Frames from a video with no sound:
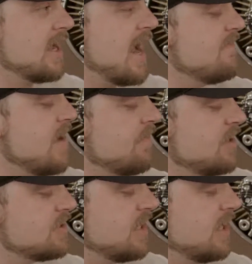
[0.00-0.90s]
Like, I never
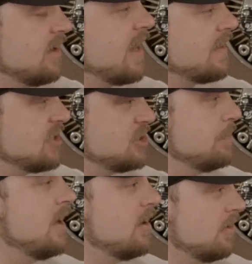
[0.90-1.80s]
understand, like, that
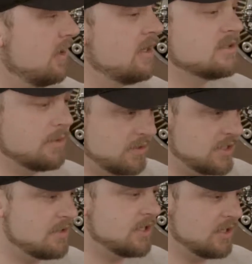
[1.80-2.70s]
Chappelle, speaking of
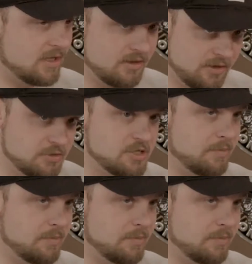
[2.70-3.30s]
which, that was a good thing, the new